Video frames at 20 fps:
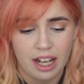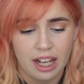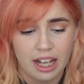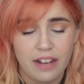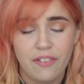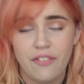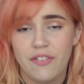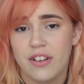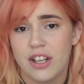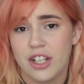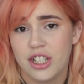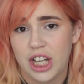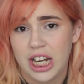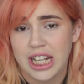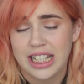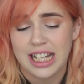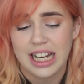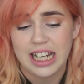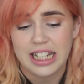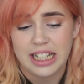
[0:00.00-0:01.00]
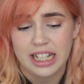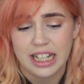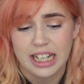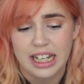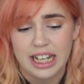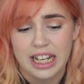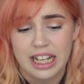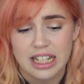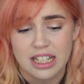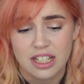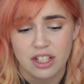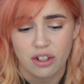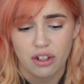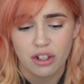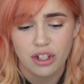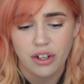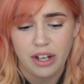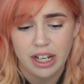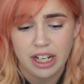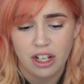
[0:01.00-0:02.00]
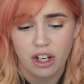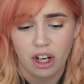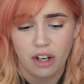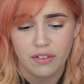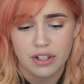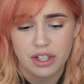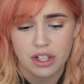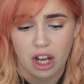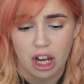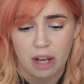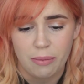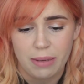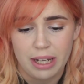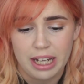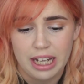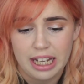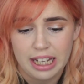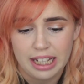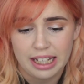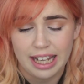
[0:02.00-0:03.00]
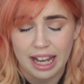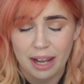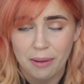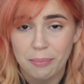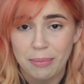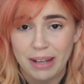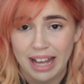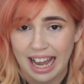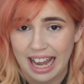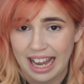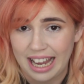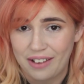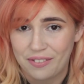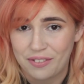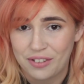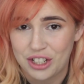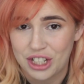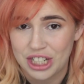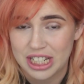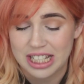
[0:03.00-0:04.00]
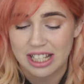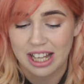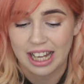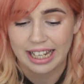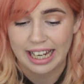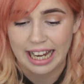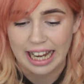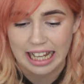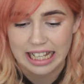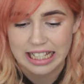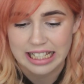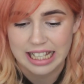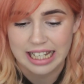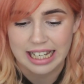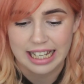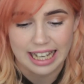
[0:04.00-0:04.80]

If GTD is not treated over time, it can behave just like cancer.